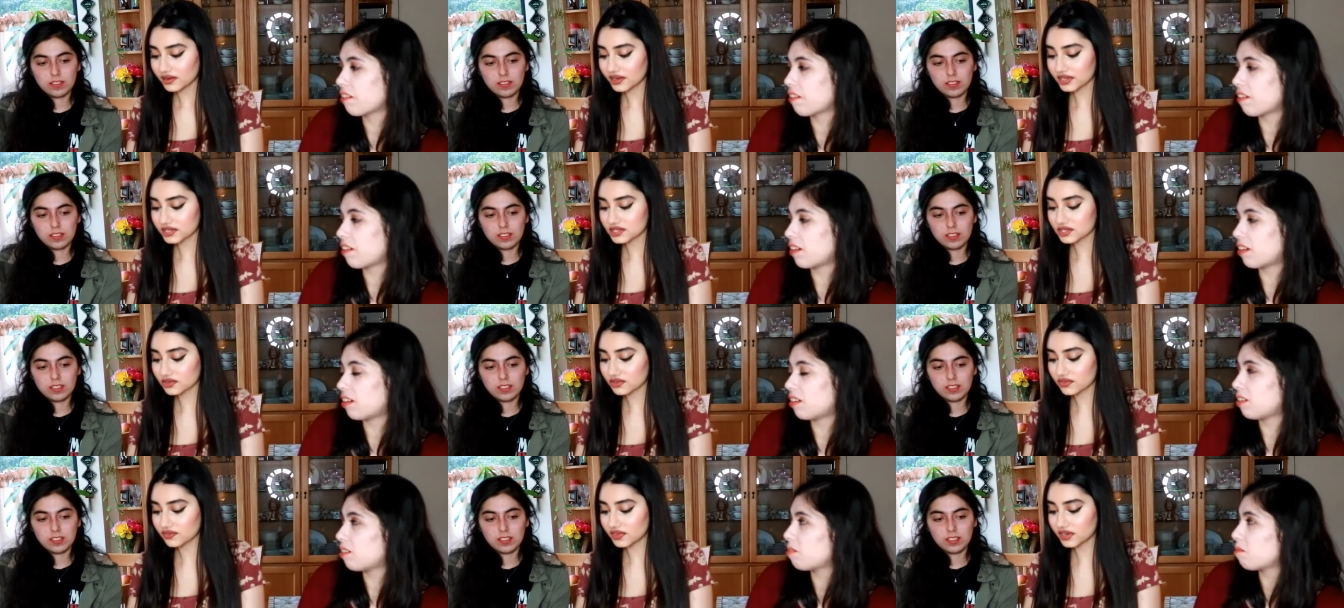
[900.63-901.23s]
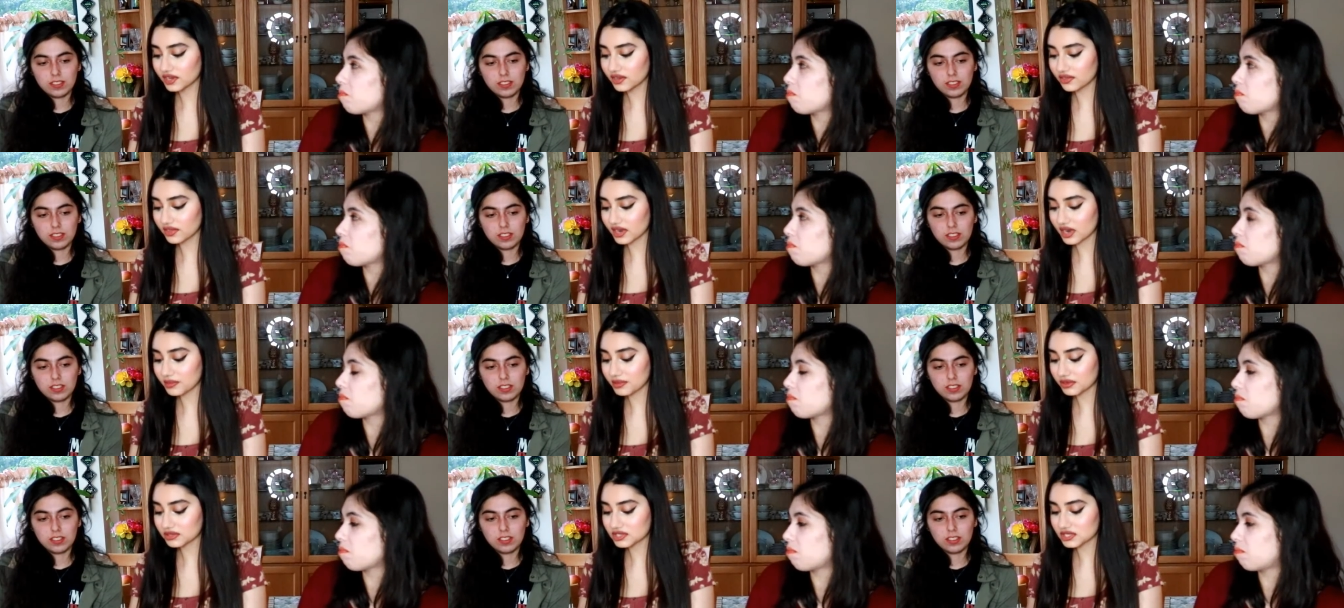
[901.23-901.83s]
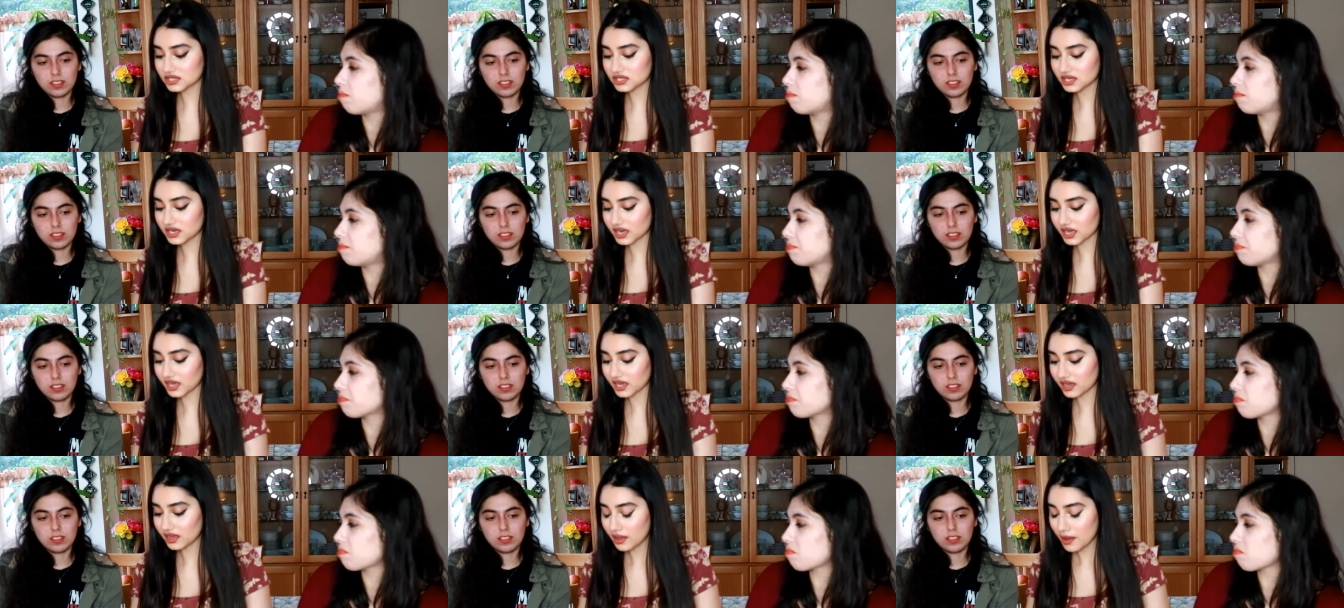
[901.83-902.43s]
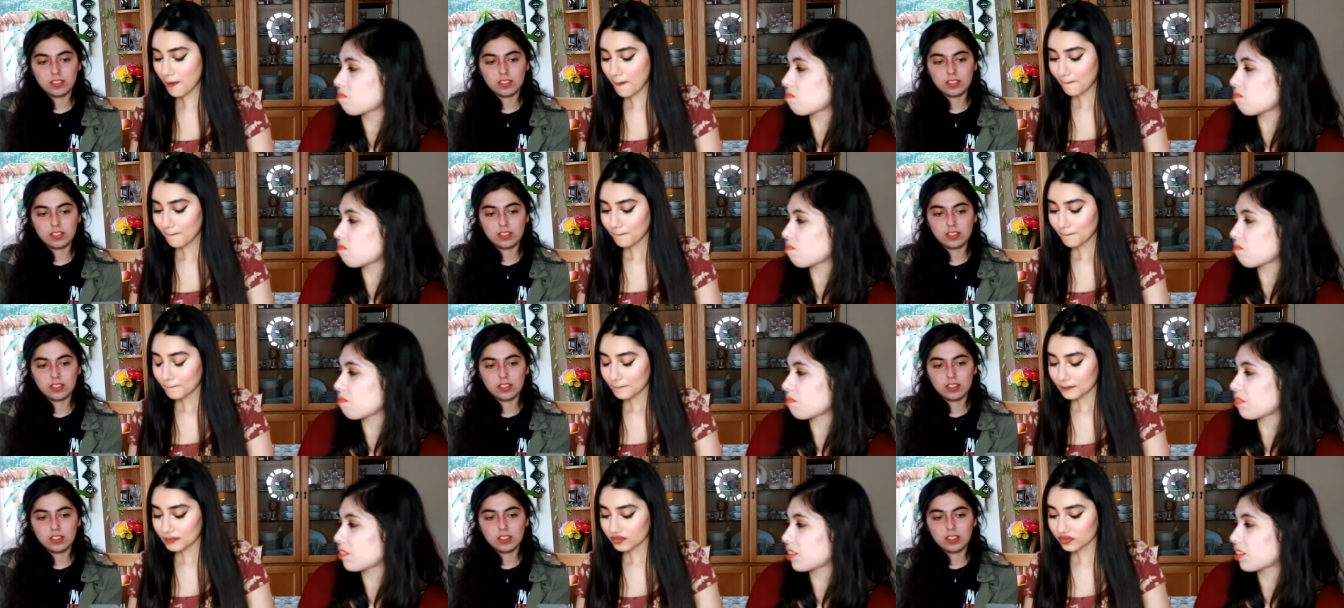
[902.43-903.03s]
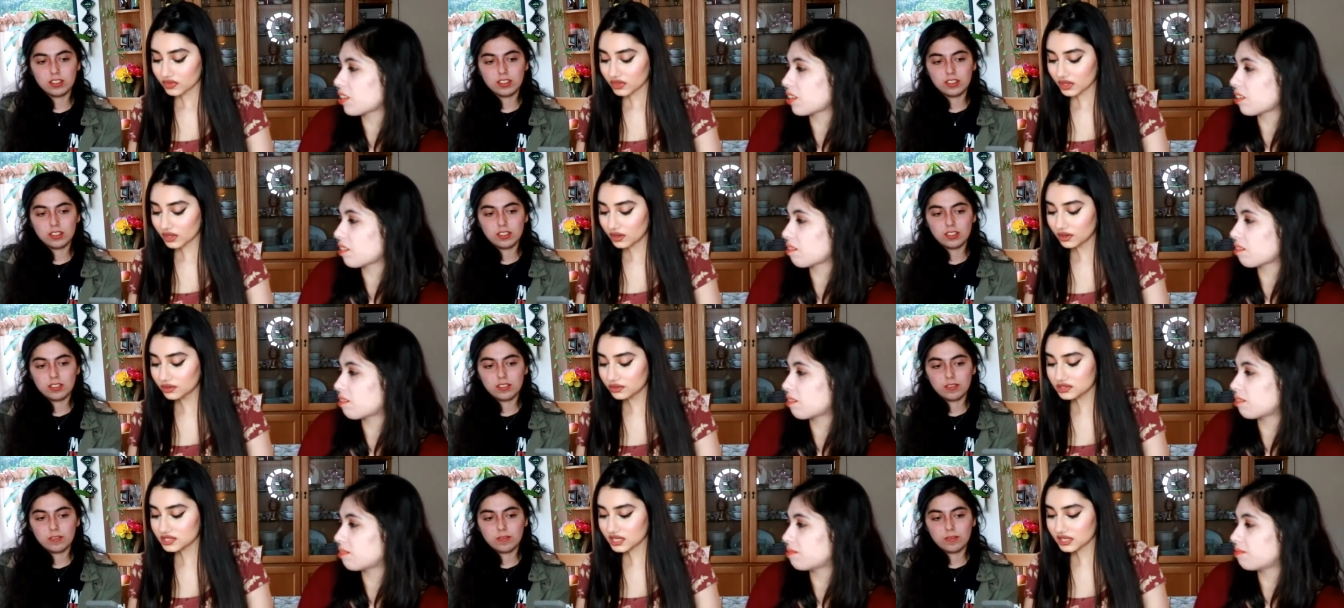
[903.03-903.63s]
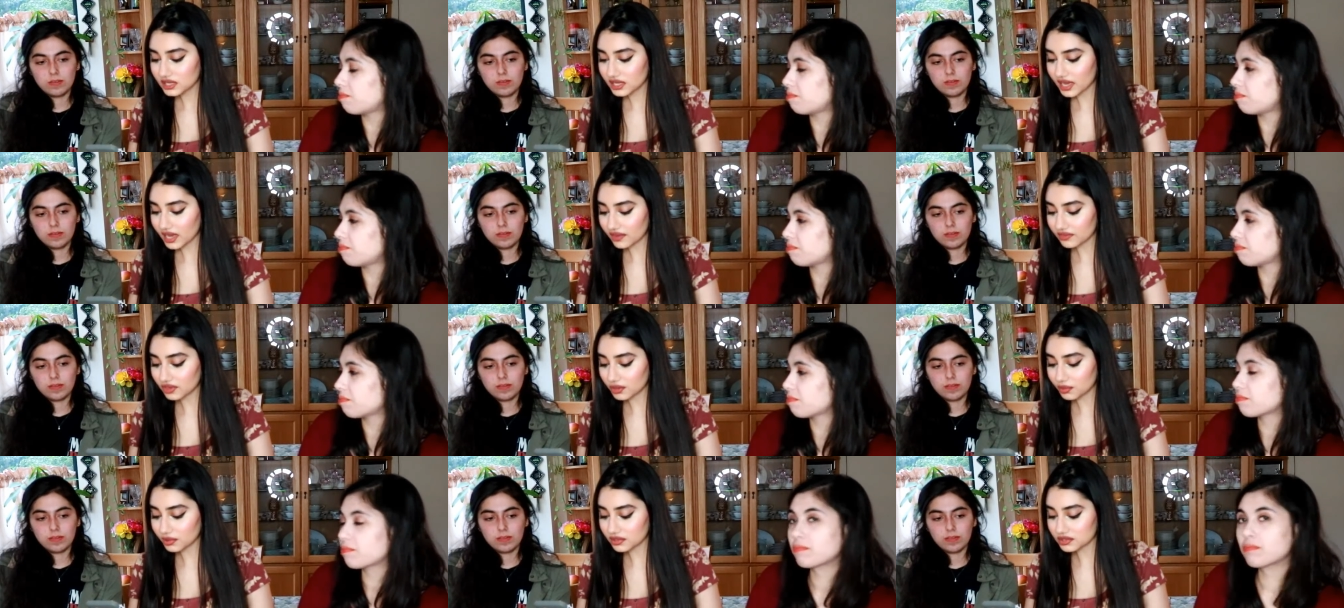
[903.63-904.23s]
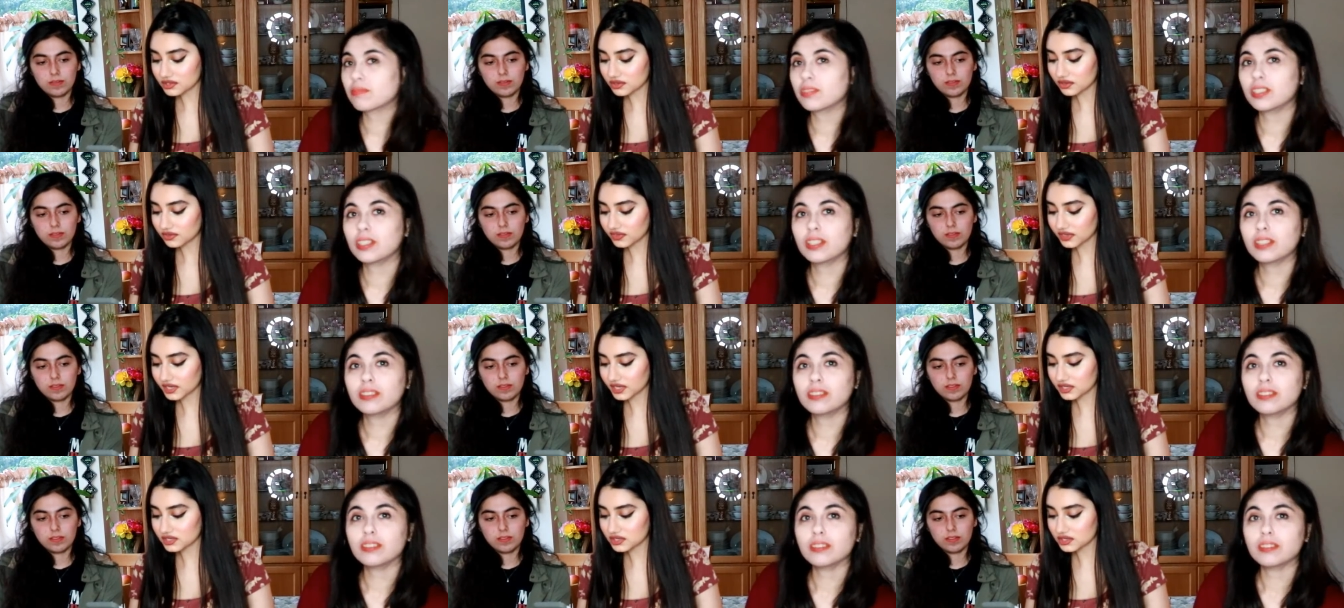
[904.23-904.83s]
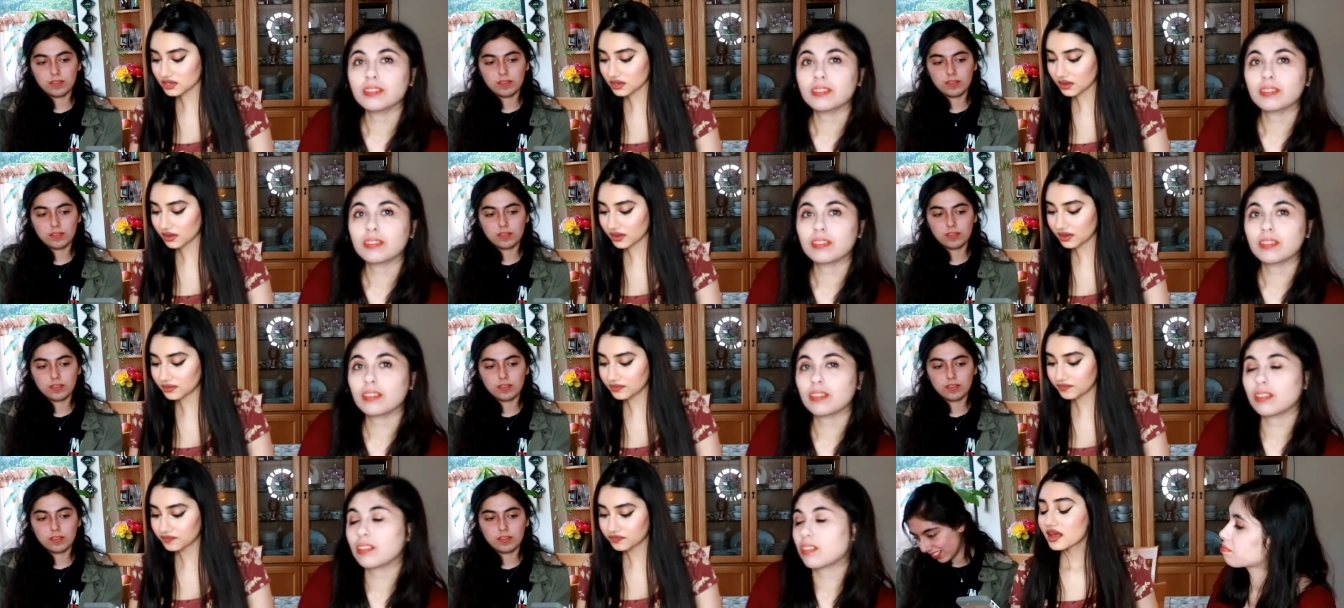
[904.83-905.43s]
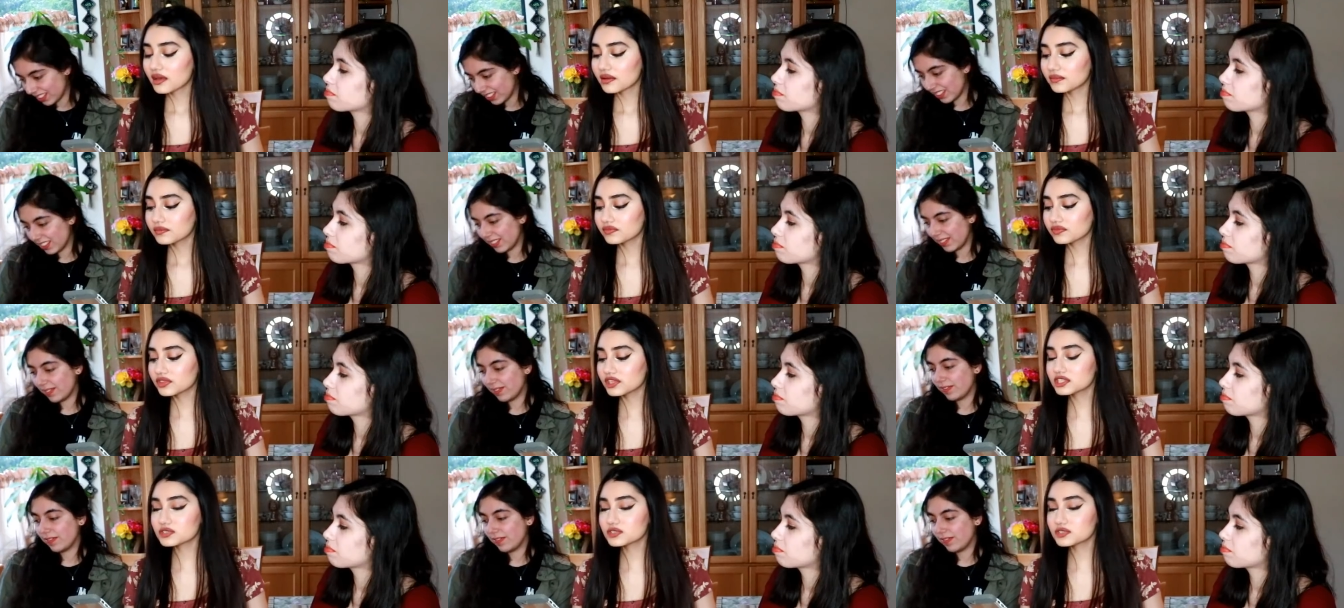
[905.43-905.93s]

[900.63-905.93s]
Speaker 1: Okay, so the video that I posted today, who said they have their post notifications on?